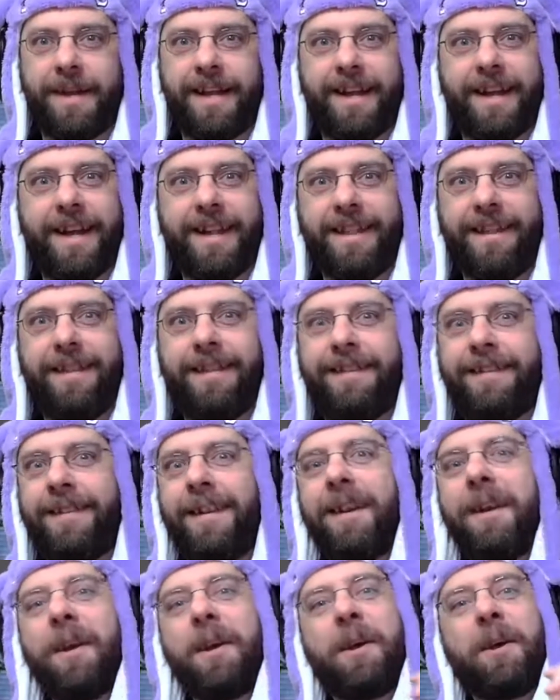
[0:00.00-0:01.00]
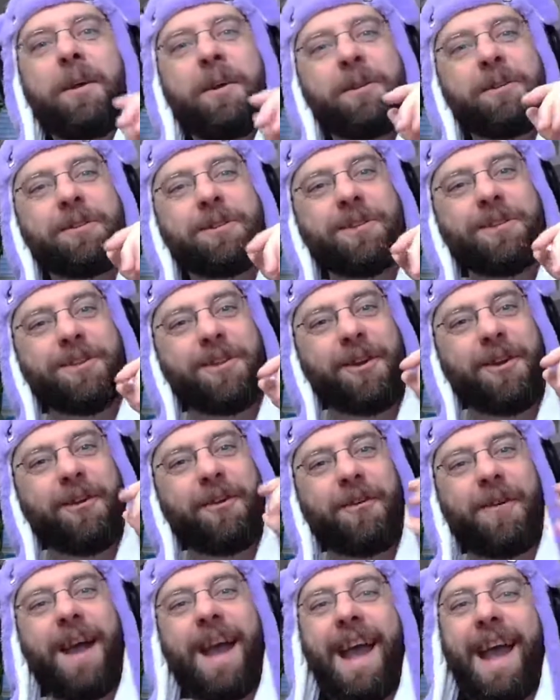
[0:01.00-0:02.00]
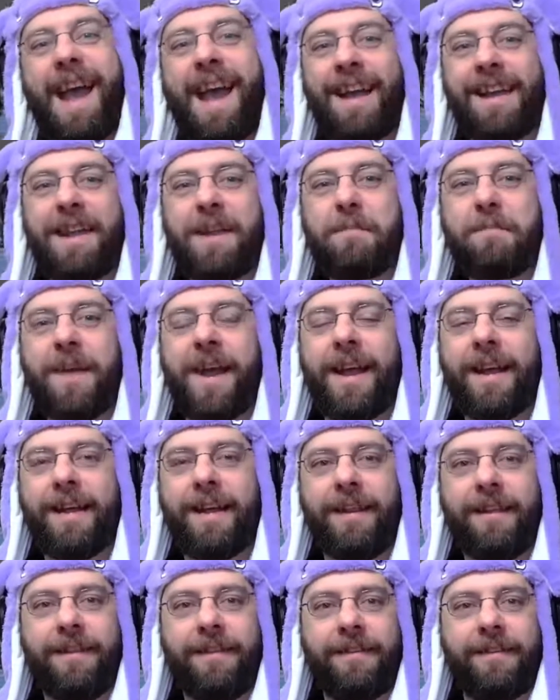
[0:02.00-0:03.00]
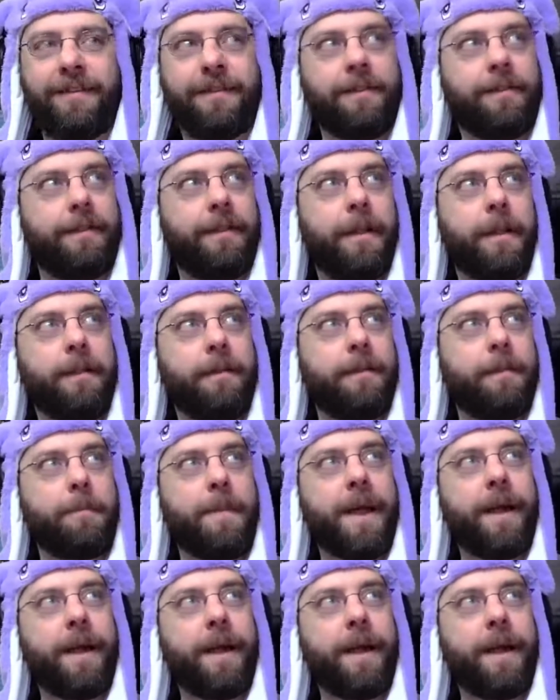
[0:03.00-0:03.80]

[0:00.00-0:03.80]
but I got this. So hacking back is the